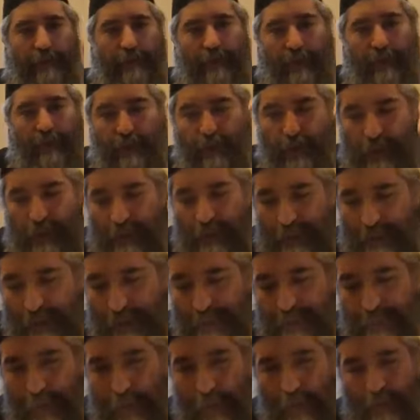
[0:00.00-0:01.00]
You're gonna
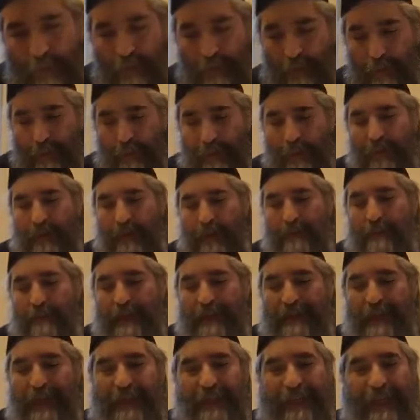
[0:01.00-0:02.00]
leap over.
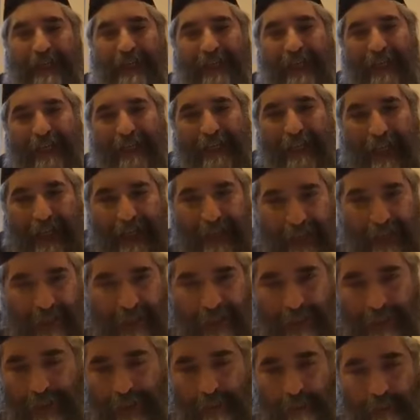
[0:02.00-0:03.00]
Medaleg ale
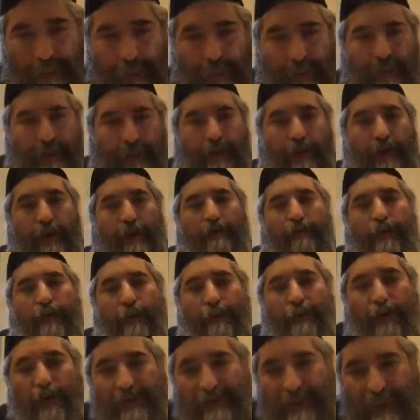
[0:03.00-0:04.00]
harim, from
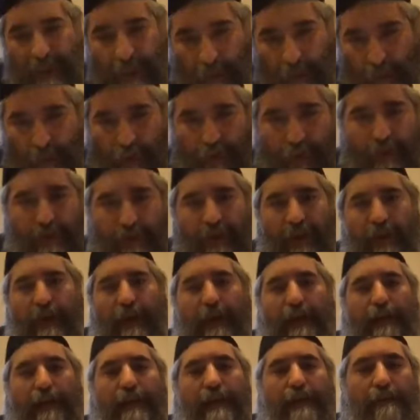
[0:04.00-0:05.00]
the zechut of the
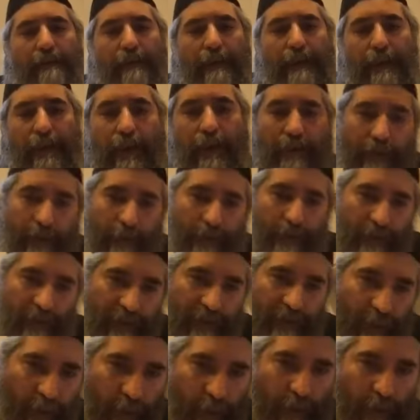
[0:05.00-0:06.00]
harim, from the
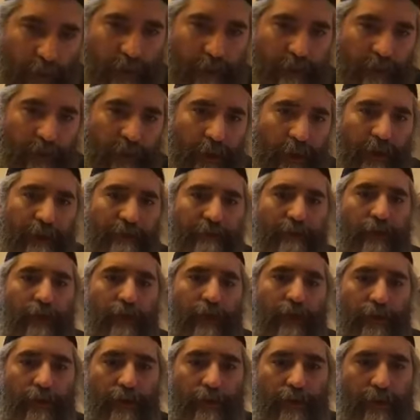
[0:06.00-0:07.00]
zechut of the
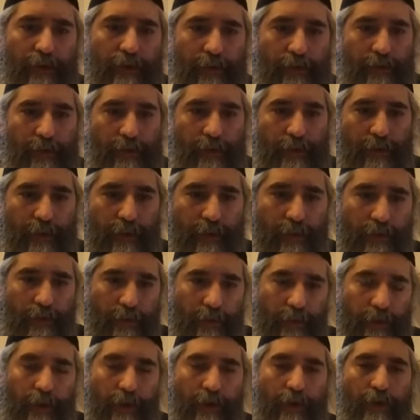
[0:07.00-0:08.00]
avot,
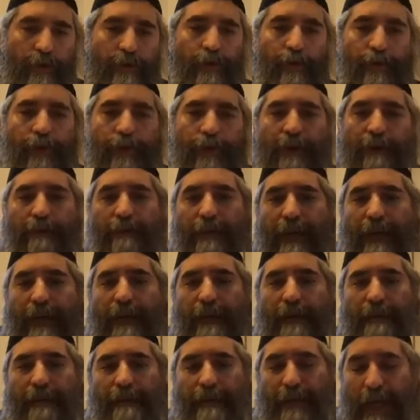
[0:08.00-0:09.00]
you can
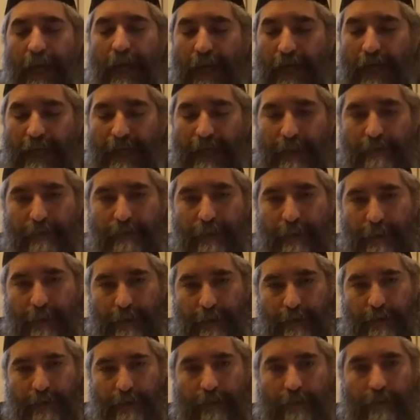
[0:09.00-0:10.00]
make time
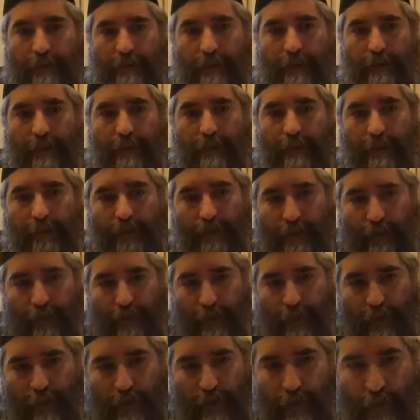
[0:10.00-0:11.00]

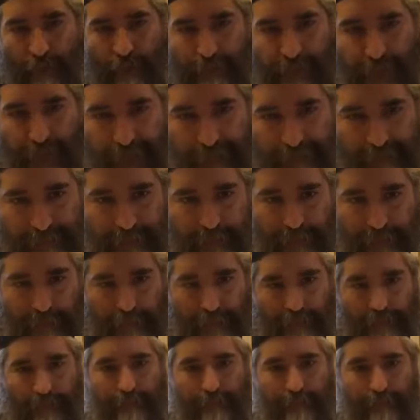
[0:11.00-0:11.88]
go faster.